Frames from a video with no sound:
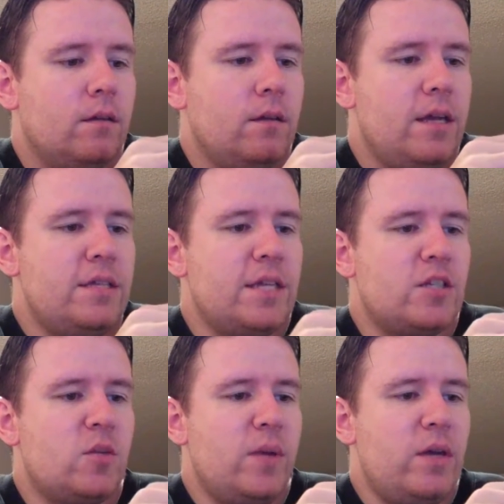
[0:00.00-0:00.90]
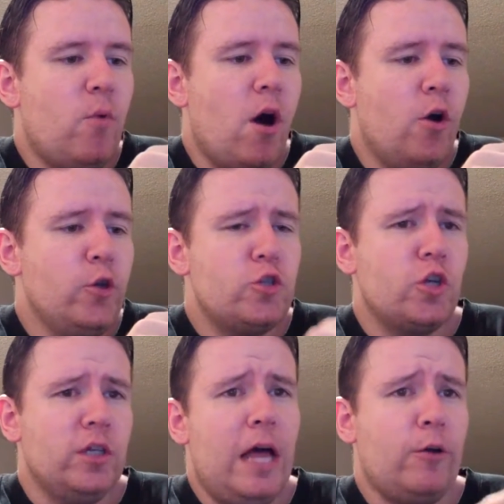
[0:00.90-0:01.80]
He says to me, well, you
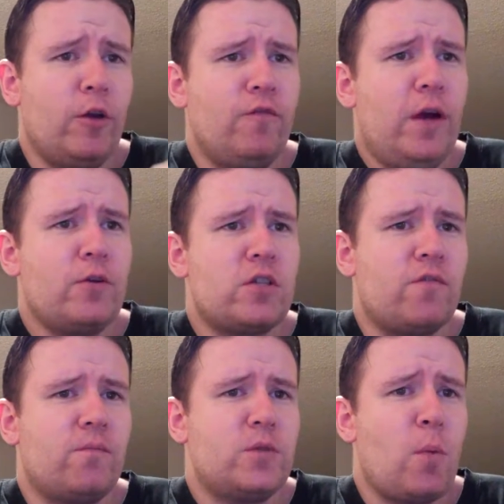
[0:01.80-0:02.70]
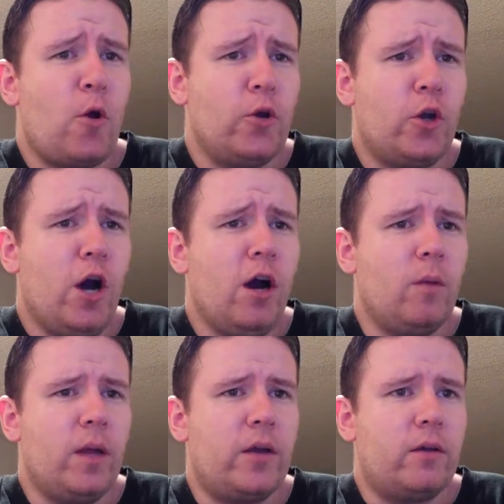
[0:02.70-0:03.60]
should allow your fares to smoke in your car.
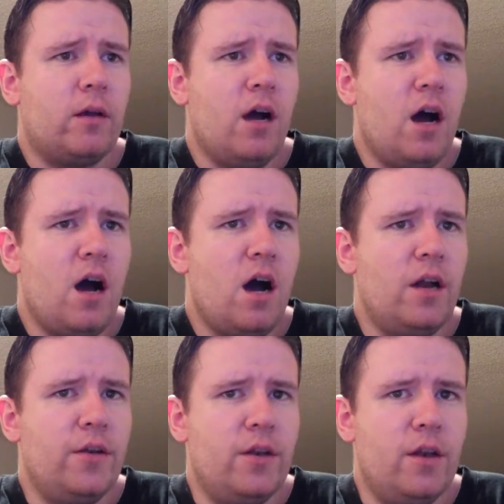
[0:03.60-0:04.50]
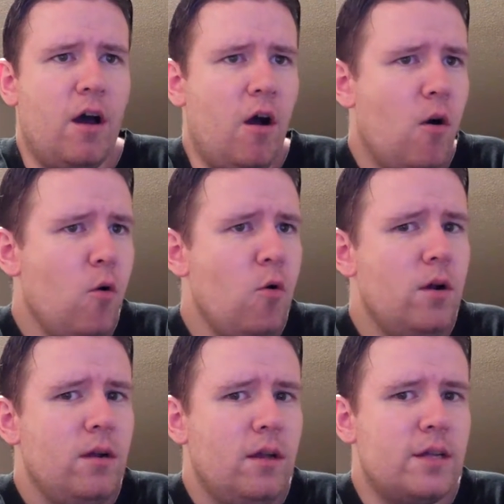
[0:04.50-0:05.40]
I'm like, no.
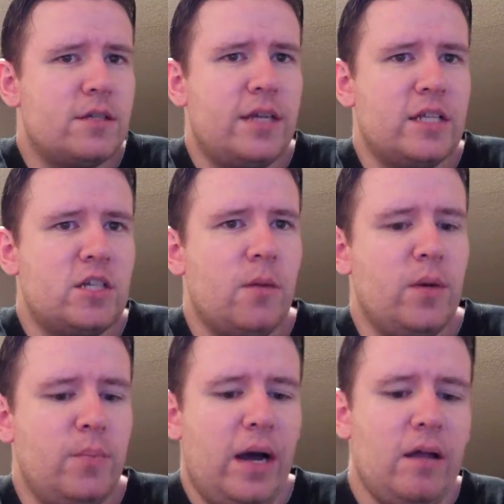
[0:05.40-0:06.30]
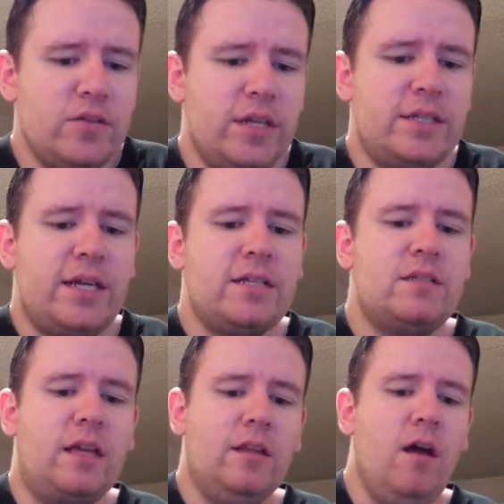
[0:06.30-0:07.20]
It's against company policy. It's against
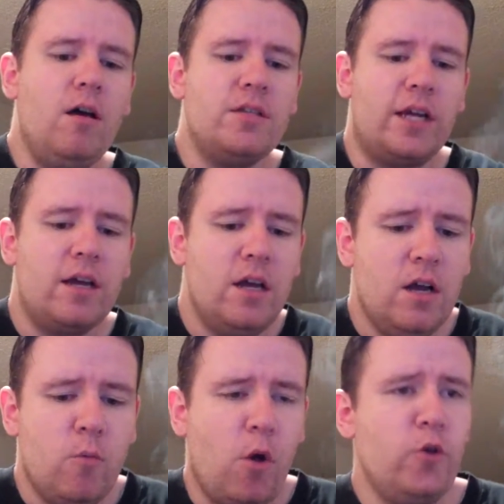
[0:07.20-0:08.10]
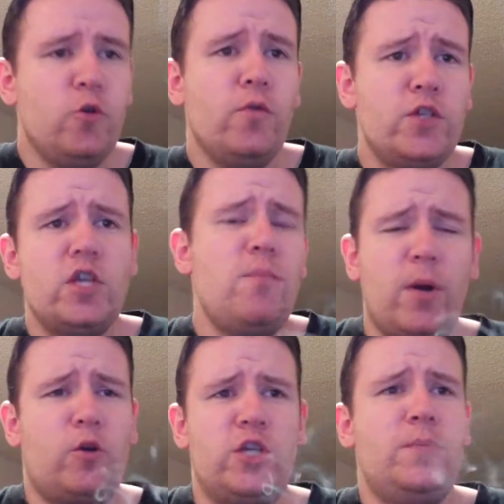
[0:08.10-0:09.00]
state law. He's like, well, you receive
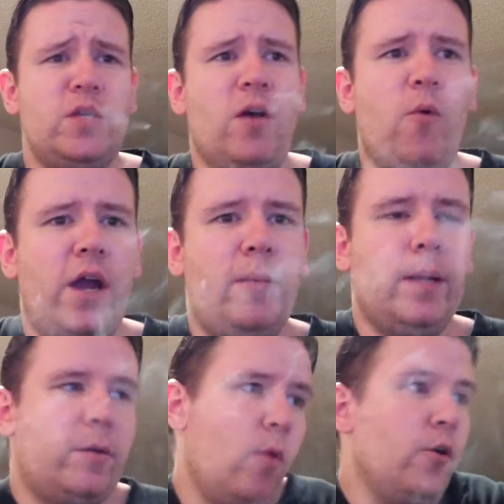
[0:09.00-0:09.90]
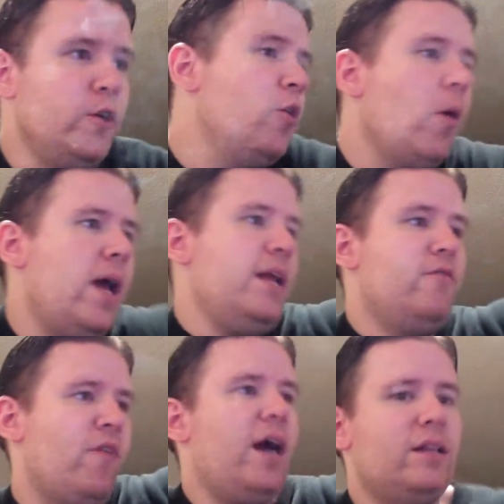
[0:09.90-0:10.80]
better tips that way. I'm like, well, you go ahead
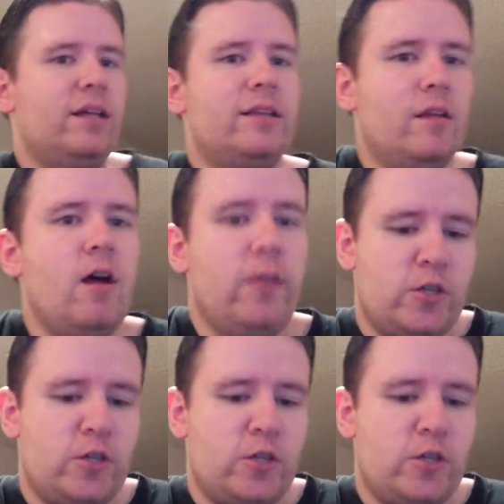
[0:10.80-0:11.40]
and violate the law.